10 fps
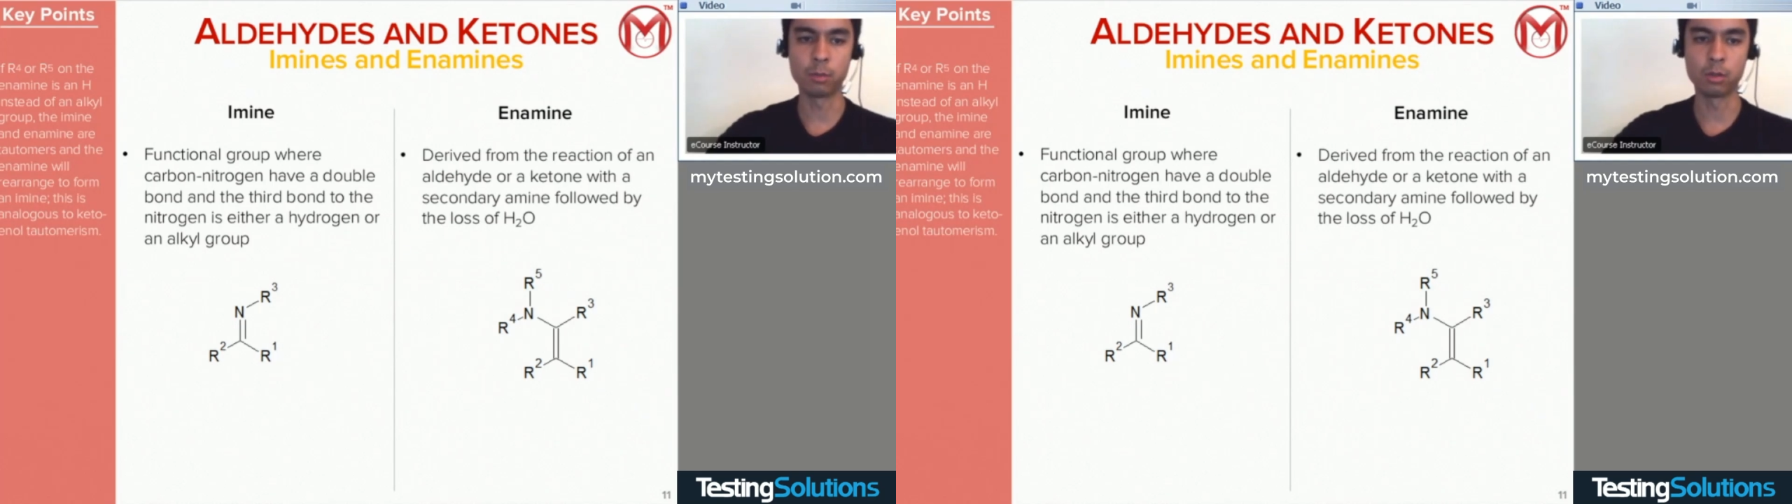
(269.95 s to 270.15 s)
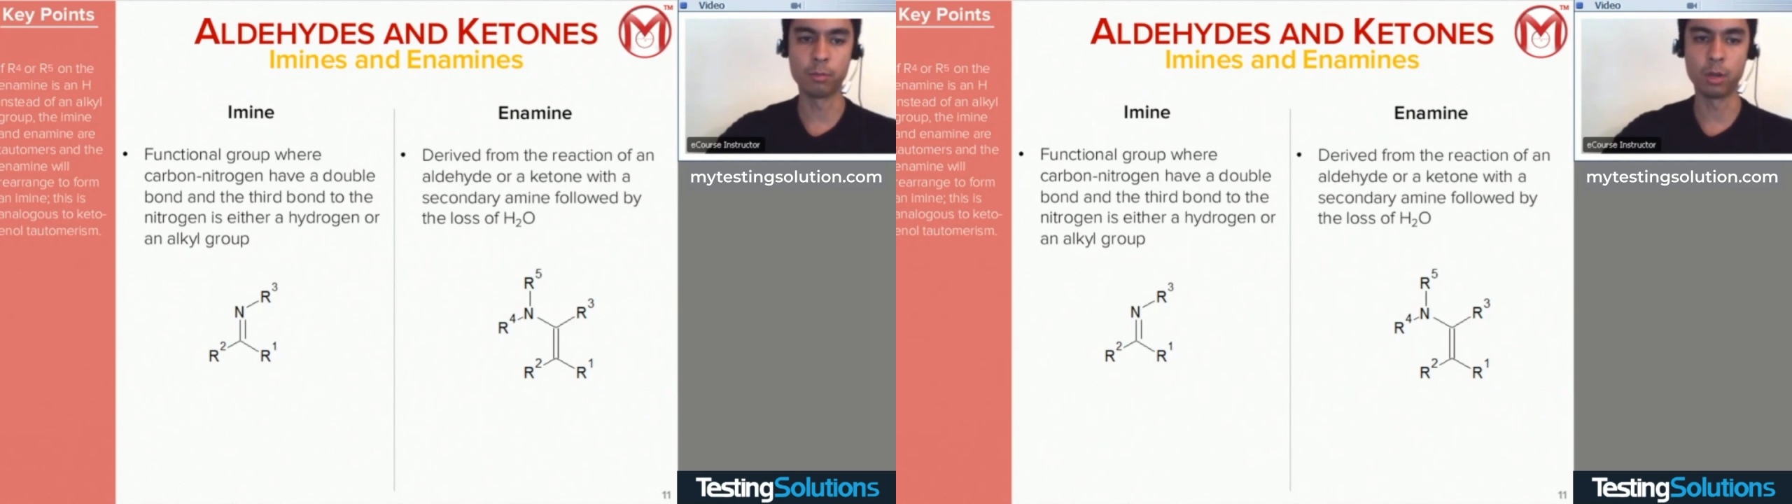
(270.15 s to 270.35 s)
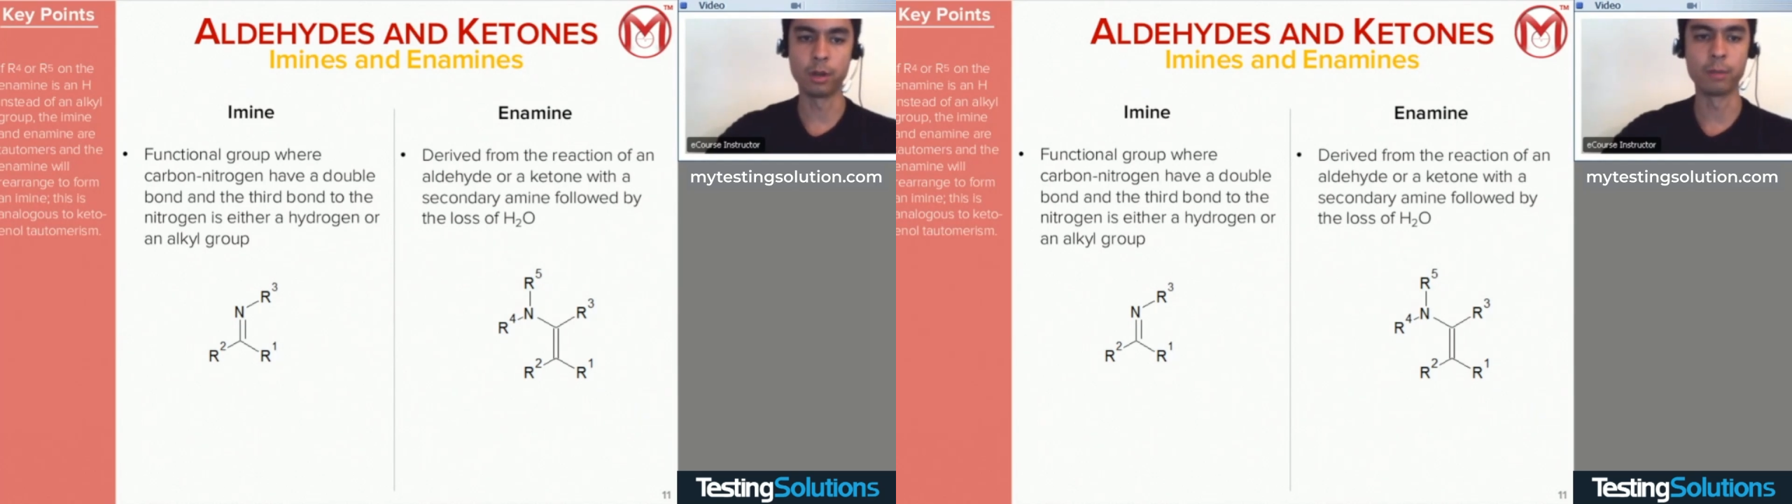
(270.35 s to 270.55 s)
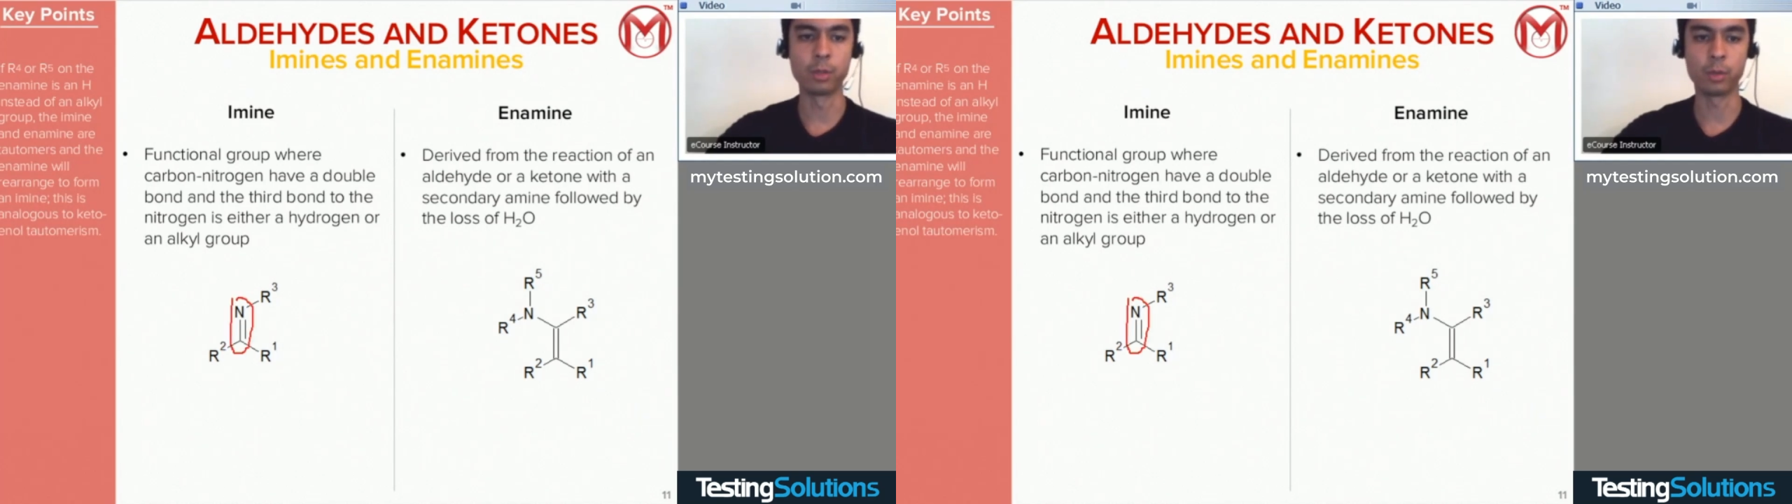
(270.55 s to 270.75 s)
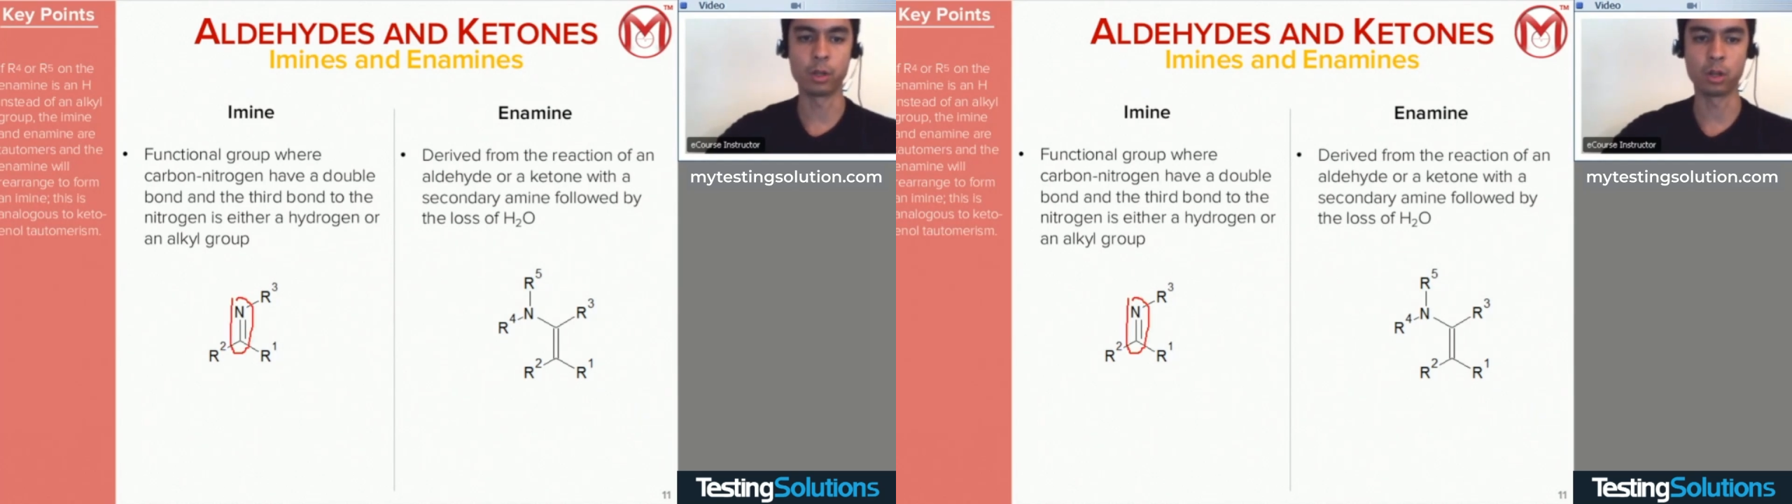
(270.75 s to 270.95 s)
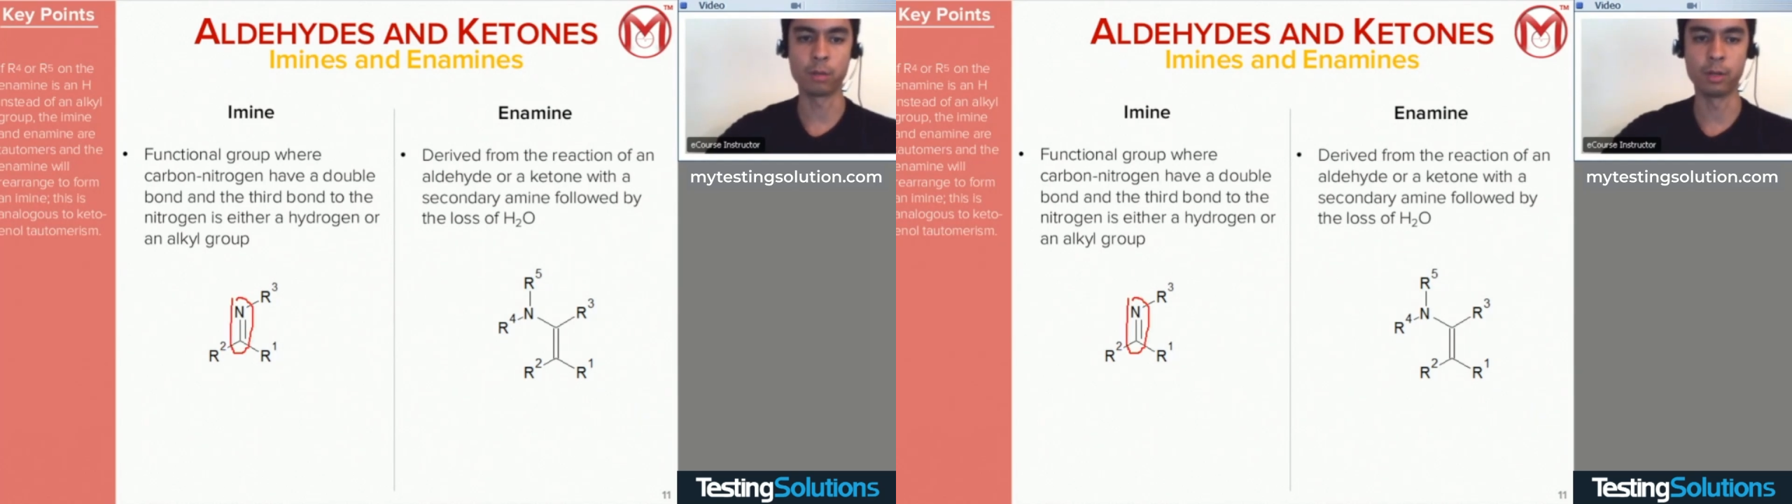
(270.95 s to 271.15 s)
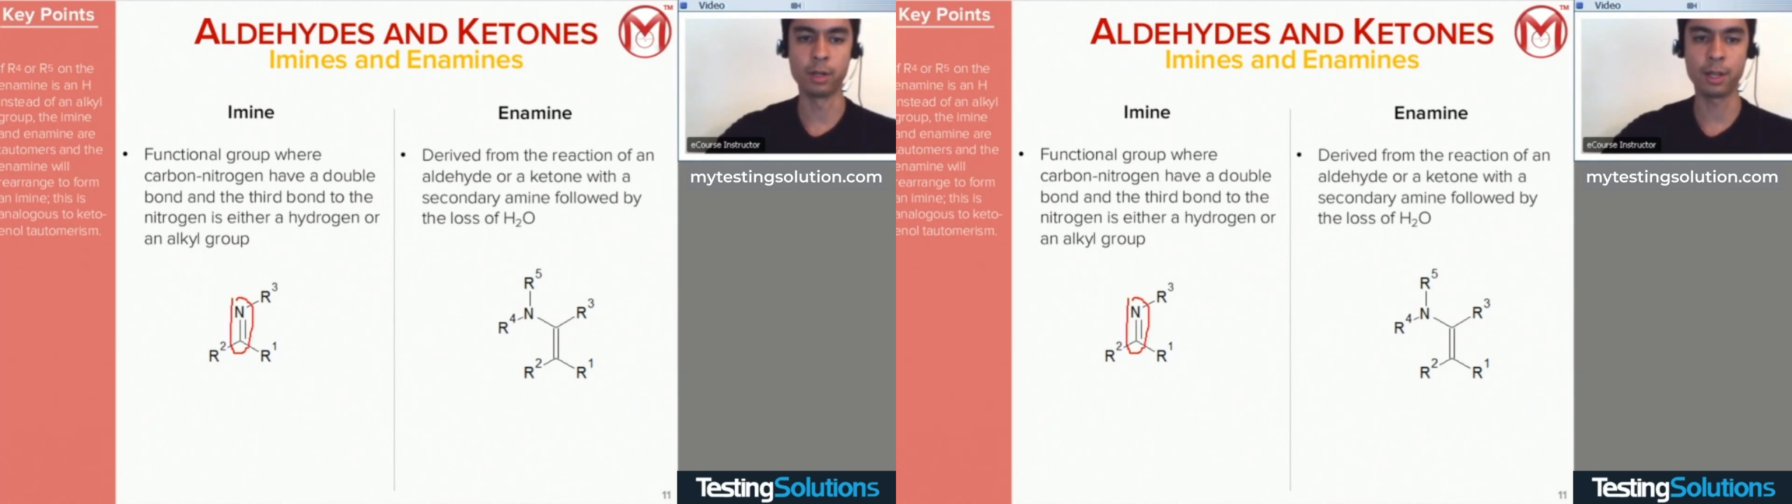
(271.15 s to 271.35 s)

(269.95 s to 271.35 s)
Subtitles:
between a carbon and nitrogen.